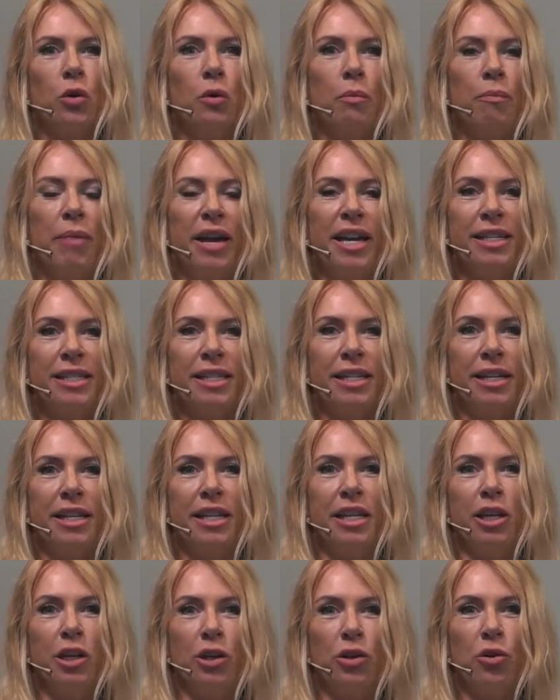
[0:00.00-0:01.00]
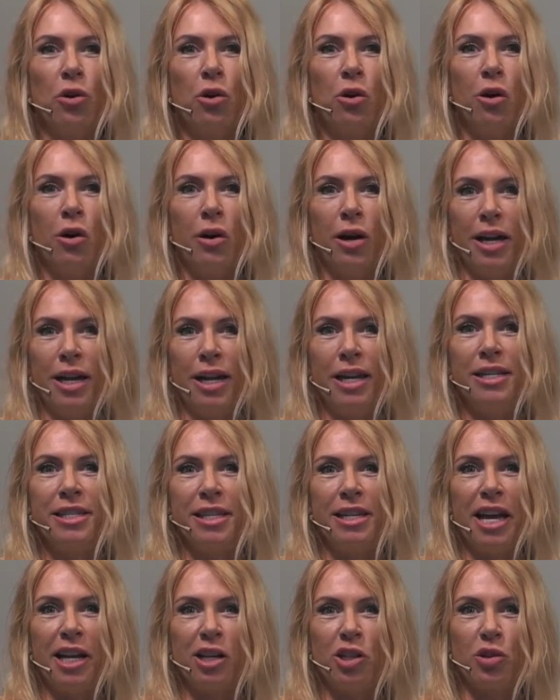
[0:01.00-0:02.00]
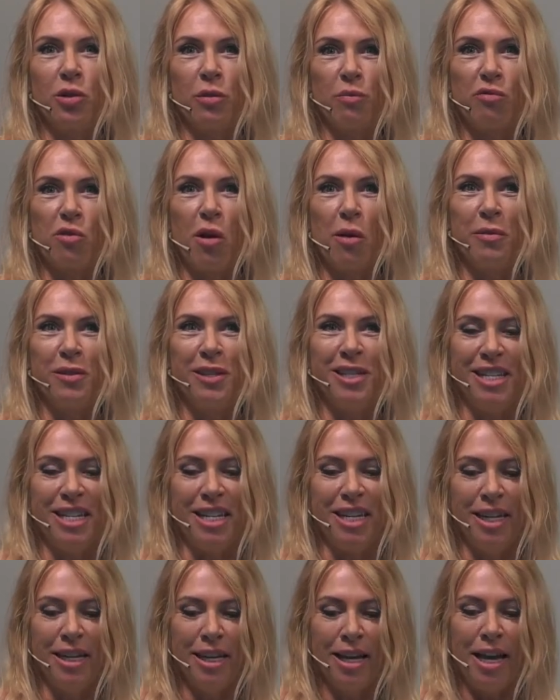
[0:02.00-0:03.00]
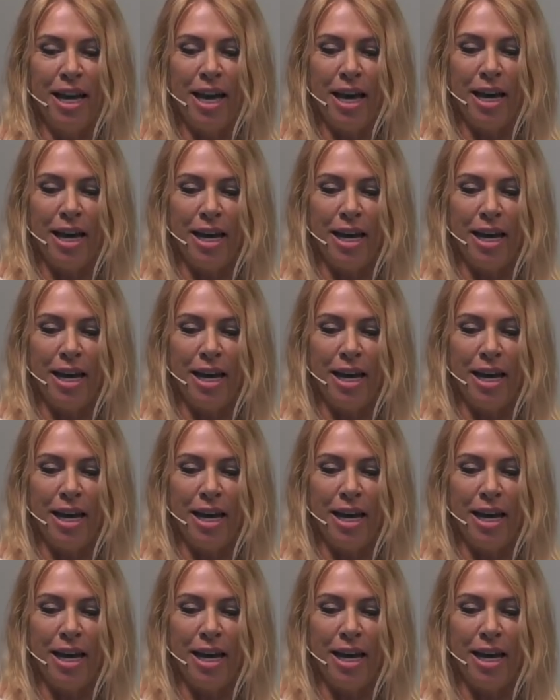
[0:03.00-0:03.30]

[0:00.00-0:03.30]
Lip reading: So basically, your intellectual property